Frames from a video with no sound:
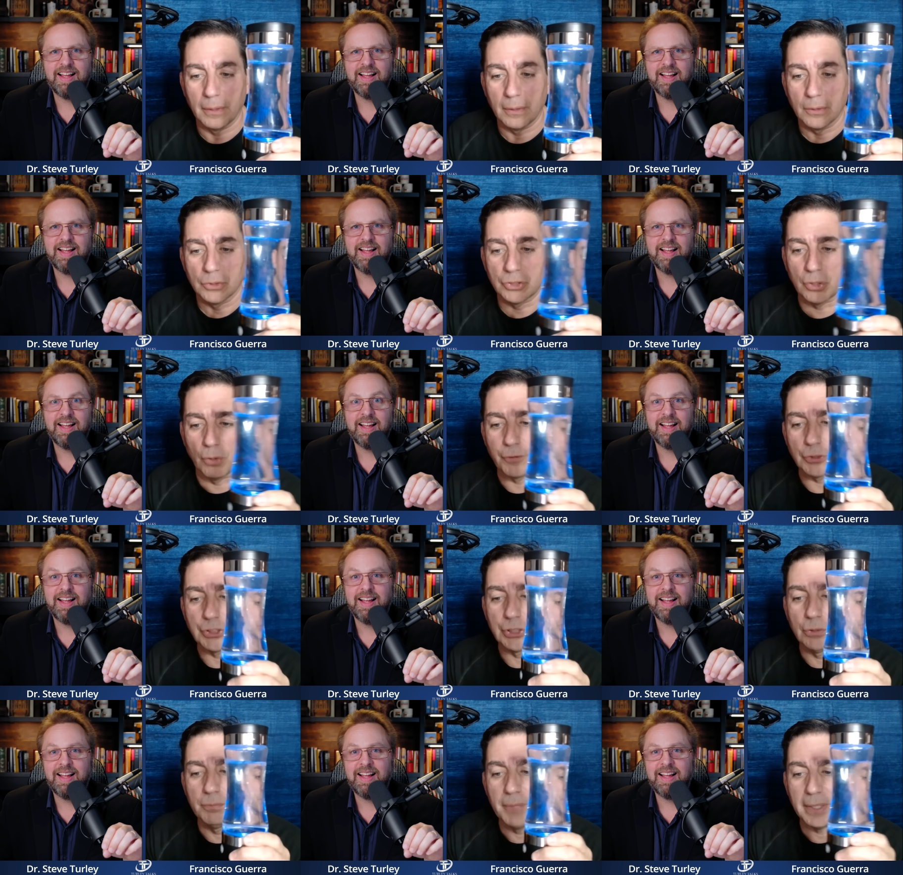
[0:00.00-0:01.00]
Speaker 1: So for
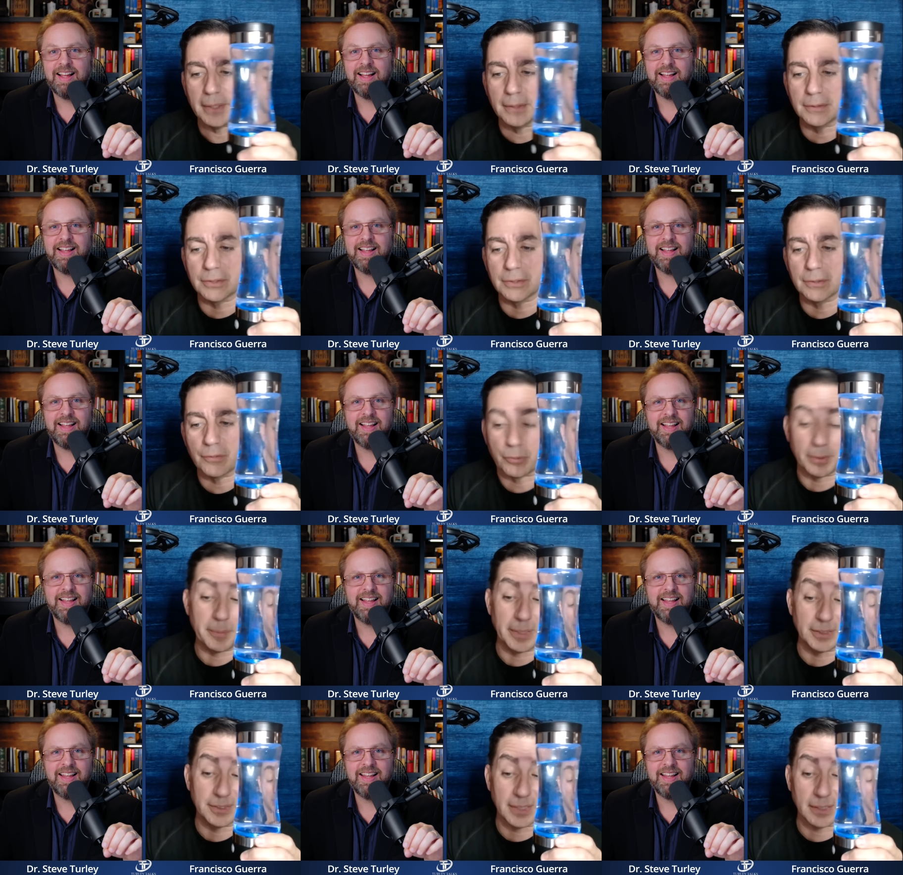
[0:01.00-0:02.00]
two minutes, three
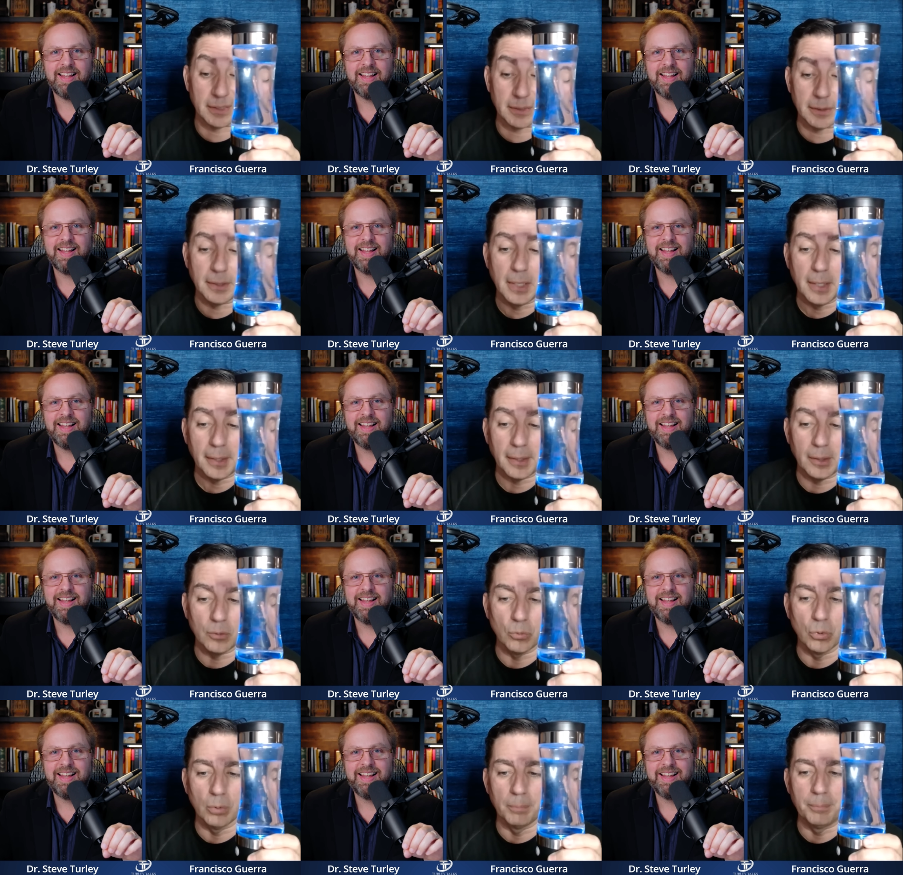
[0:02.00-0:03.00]
minutes technically, it
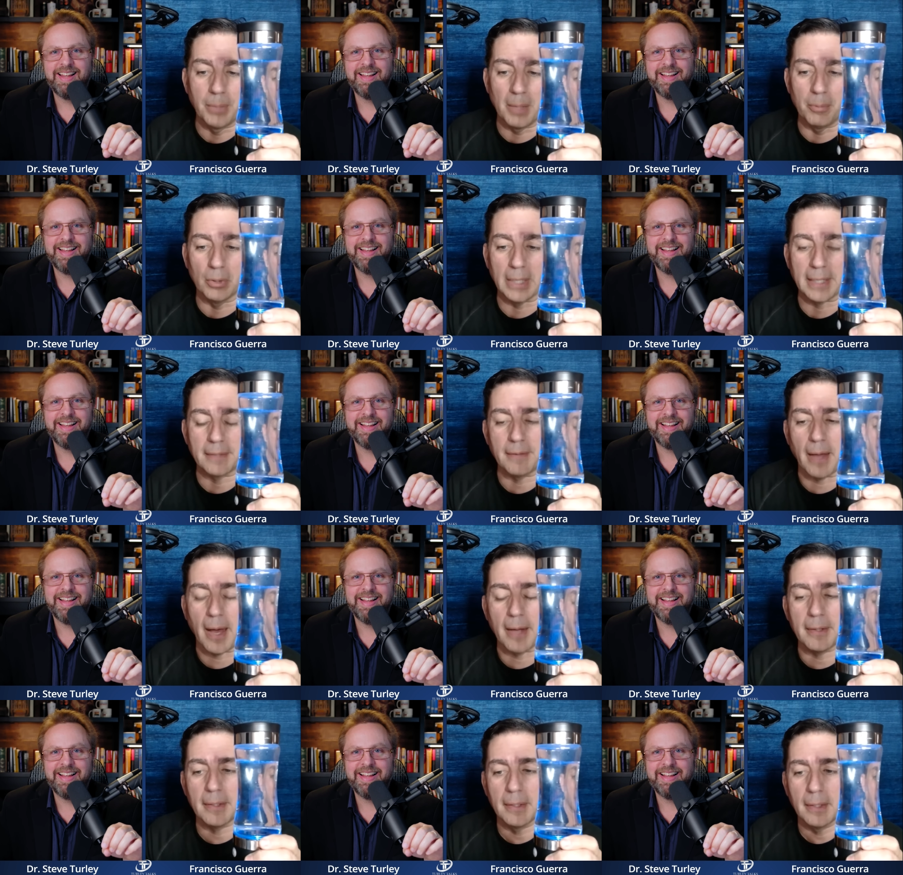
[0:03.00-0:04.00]
will bubble like
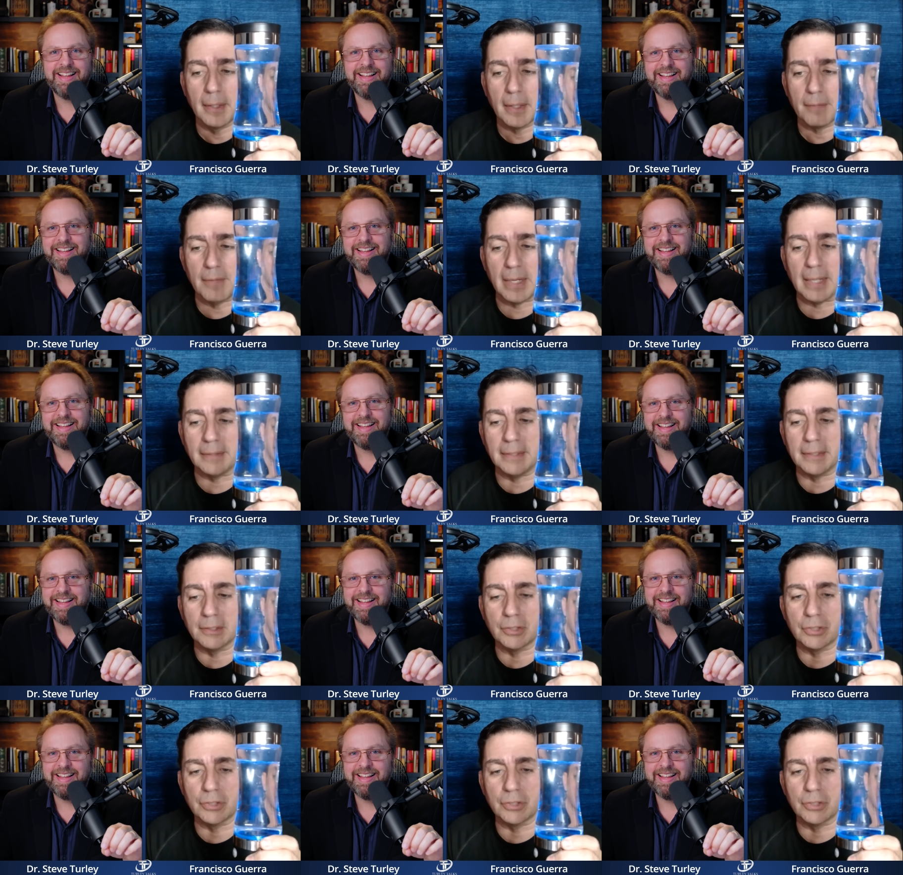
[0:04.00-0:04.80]
that then at the end of